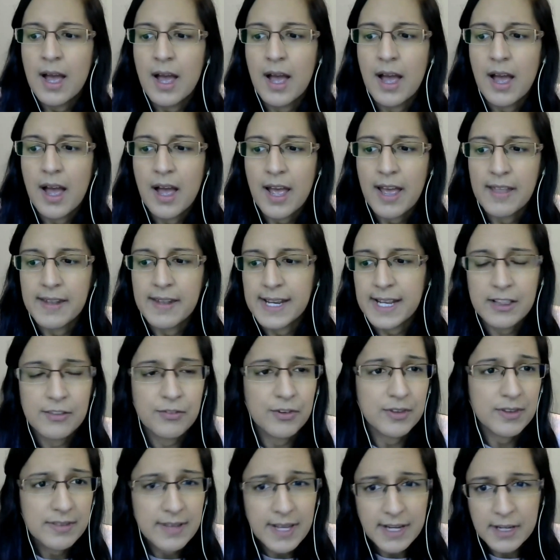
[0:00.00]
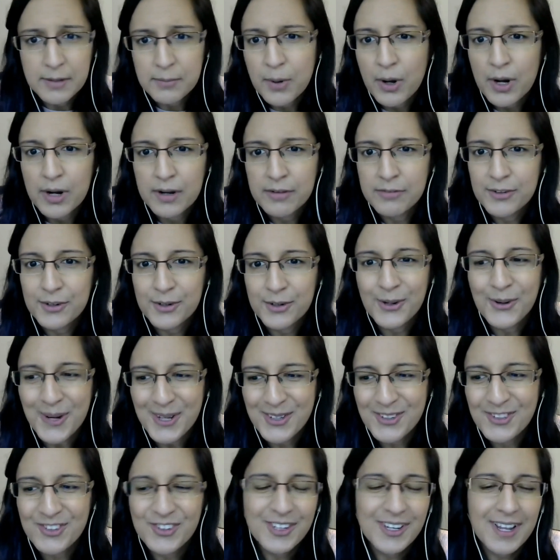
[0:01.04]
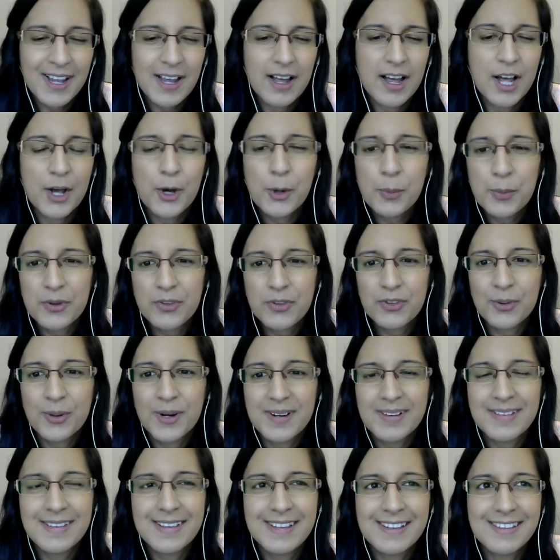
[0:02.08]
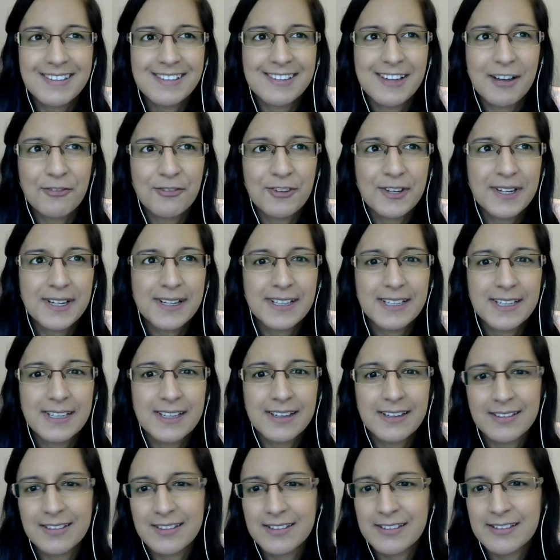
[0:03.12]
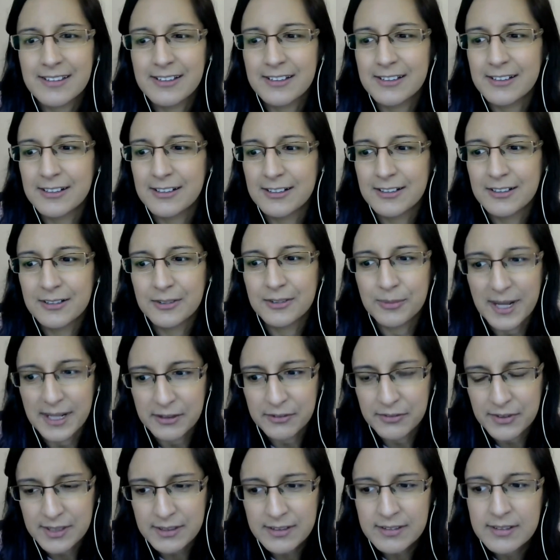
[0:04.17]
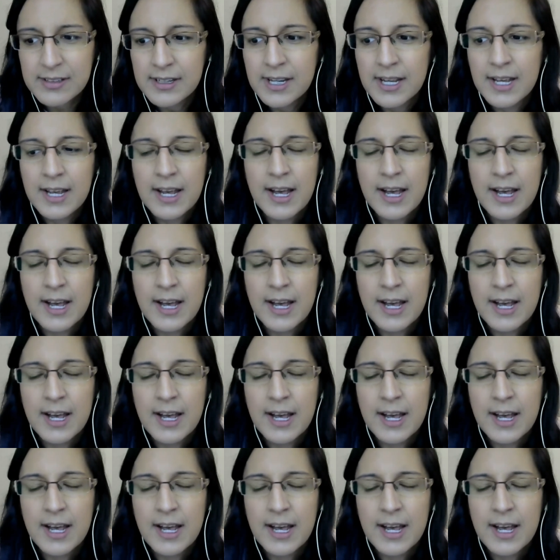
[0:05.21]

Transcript: Uh, and I guess for the second part of your question, uh, open source is definitely still relevant.